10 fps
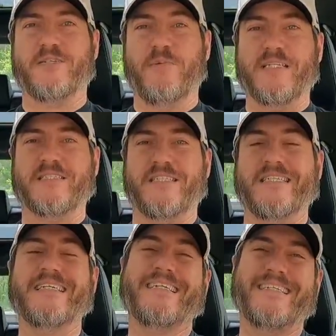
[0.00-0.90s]
So
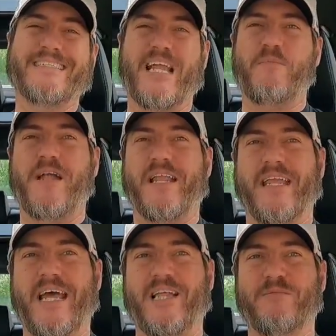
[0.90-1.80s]
basically it's got about a
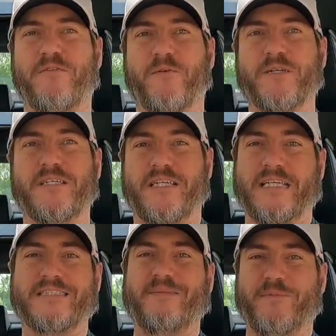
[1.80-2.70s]
gallon before it
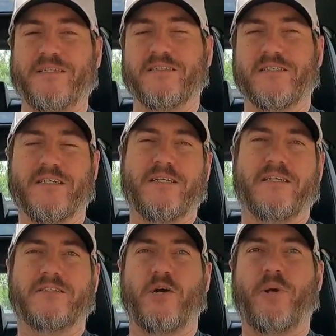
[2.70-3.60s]
hits empty.
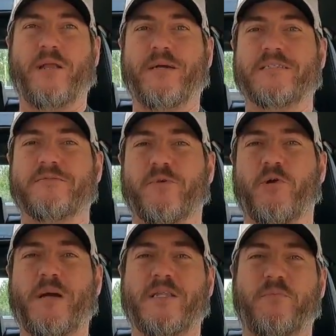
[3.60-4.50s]
So anyways,
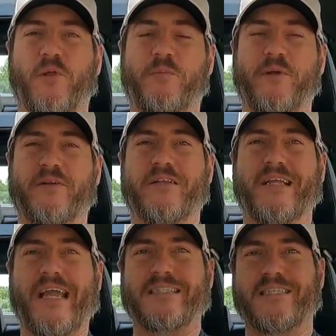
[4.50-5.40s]
we're about to pull up here in the
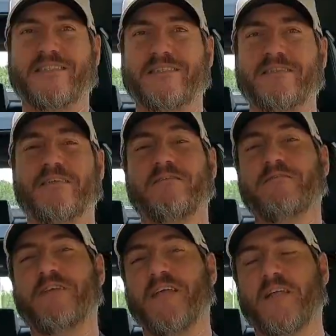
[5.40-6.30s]
gas station,
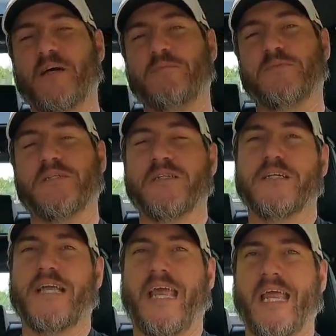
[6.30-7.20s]
fill it up,
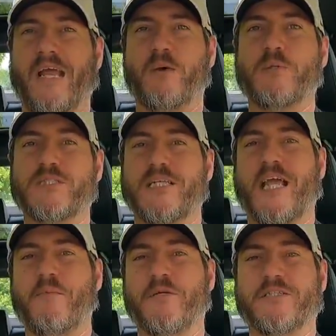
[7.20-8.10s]
and we'll see
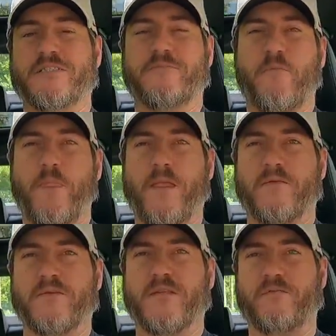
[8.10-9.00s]
how much
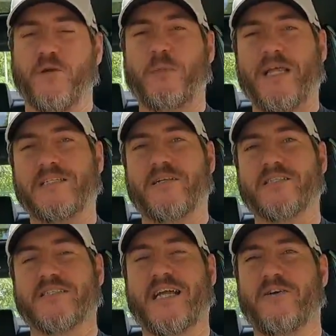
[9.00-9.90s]
the fuel mileage
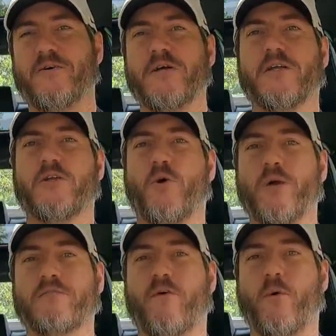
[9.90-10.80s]
is now
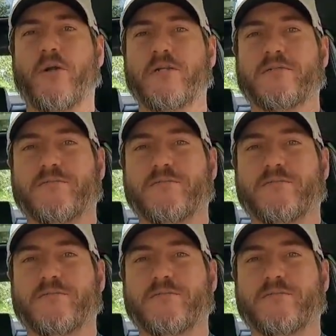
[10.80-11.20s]
going forward.